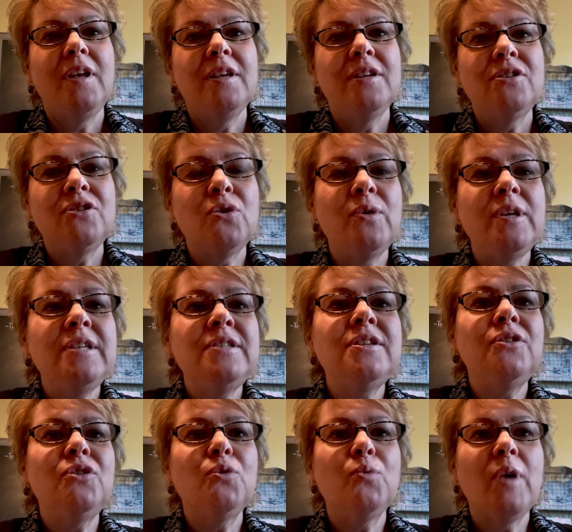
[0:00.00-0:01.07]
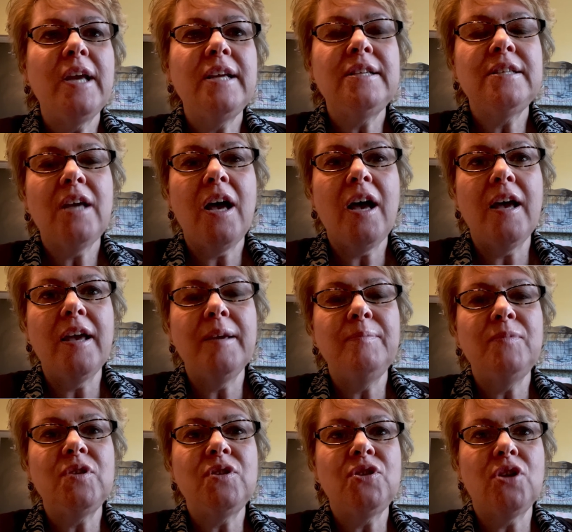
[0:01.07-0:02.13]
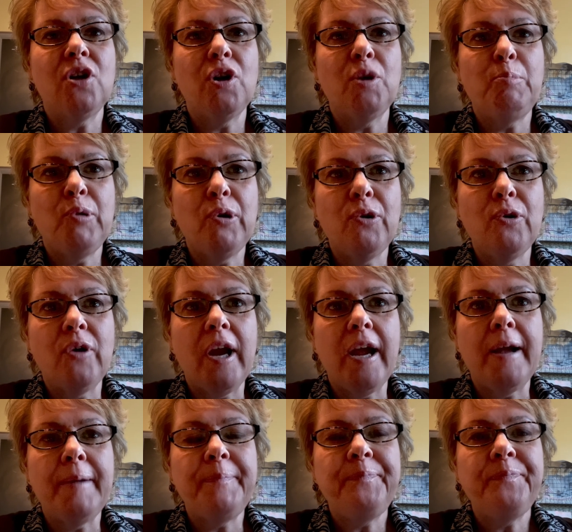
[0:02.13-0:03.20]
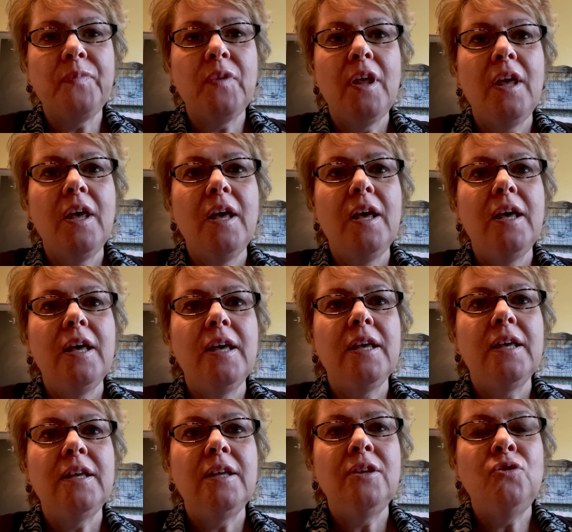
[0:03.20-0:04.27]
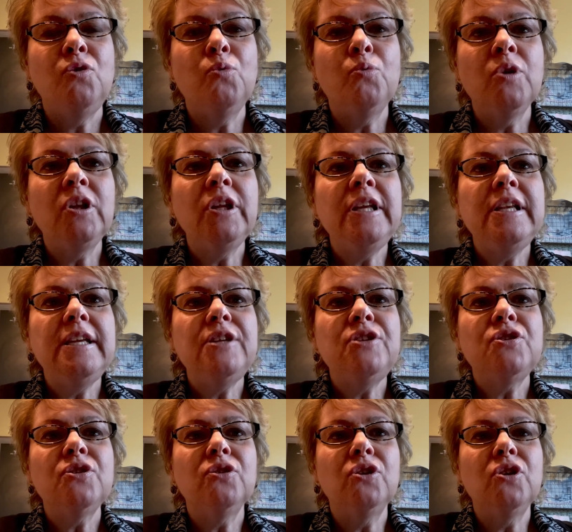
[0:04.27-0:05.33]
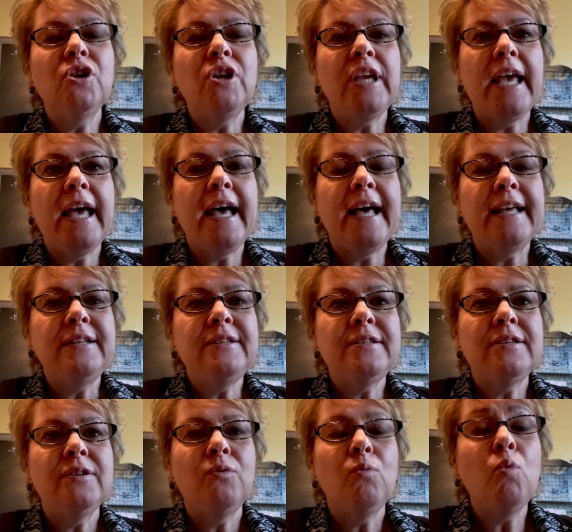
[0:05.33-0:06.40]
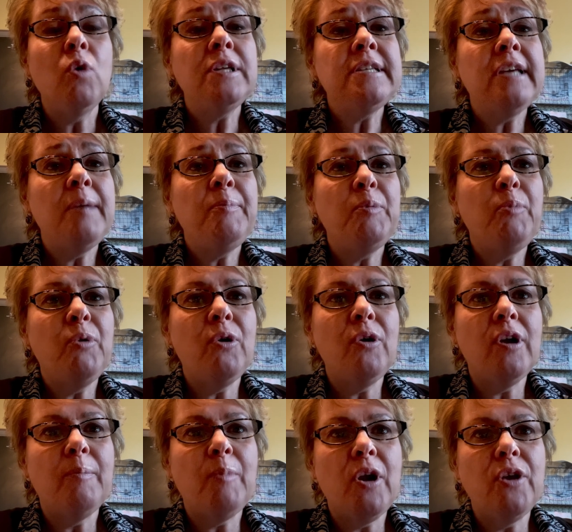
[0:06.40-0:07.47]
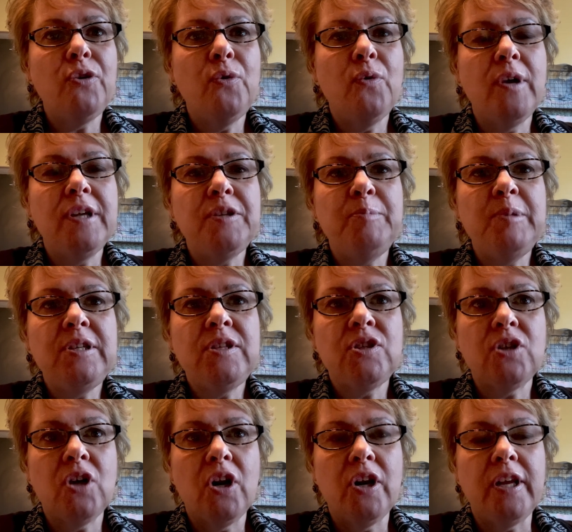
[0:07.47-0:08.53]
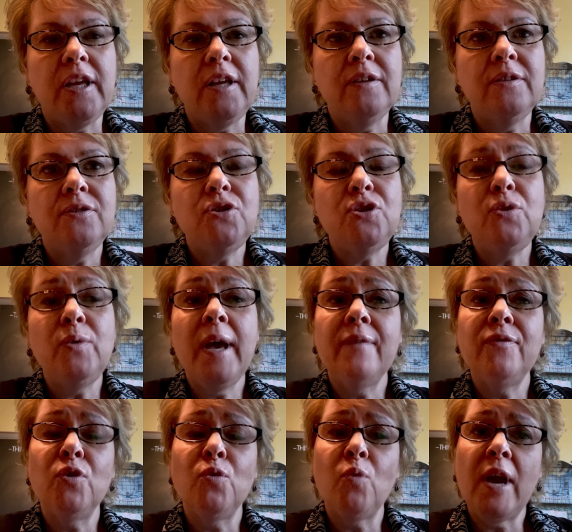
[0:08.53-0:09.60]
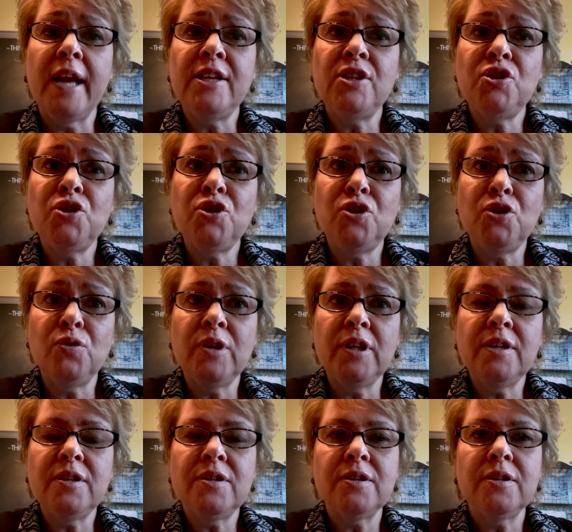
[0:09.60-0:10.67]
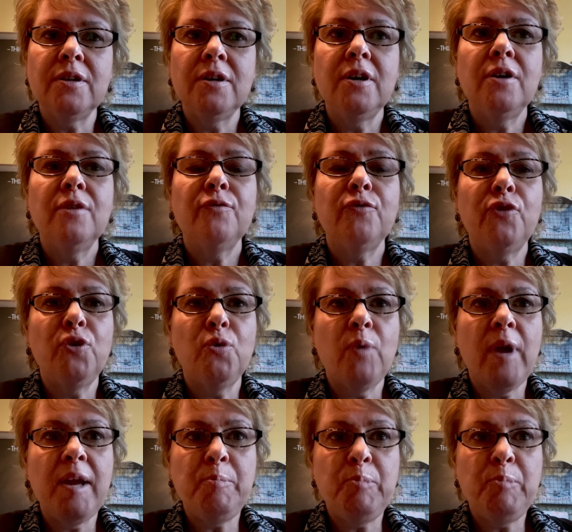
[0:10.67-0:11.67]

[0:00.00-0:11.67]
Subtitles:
So is it the right time to start a program? You really need to look at what type of program are you going to be starting? Do you have the right student for the right